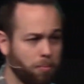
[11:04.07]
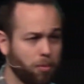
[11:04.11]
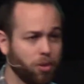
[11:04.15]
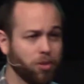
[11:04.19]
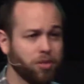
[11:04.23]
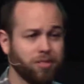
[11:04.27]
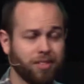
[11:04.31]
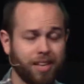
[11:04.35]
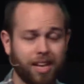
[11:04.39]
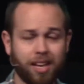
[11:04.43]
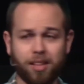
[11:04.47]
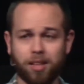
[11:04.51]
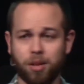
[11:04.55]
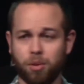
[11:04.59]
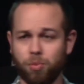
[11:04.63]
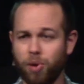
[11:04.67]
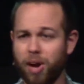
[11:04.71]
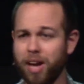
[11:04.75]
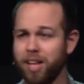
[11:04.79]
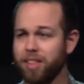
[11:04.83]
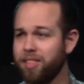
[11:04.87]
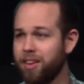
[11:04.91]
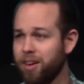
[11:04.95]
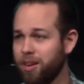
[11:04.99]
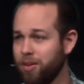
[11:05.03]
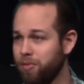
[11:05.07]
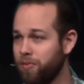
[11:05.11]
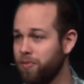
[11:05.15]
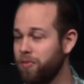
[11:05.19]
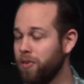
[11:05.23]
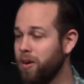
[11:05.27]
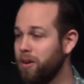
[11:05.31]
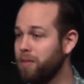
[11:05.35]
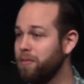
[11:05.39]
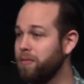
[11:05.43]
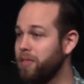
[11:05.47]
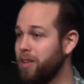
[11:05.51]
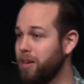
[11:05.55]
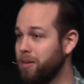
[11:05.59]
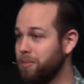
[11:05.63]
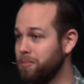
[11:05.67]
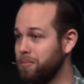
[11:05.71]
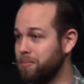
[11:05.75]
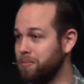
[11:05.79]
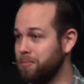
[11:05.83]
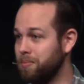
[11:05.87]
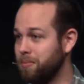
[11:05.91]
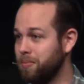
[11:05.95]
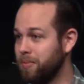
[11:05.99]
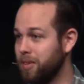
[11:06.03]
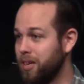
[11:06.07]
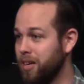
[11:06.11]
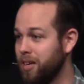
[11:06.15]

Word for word: most likely right there in front of them,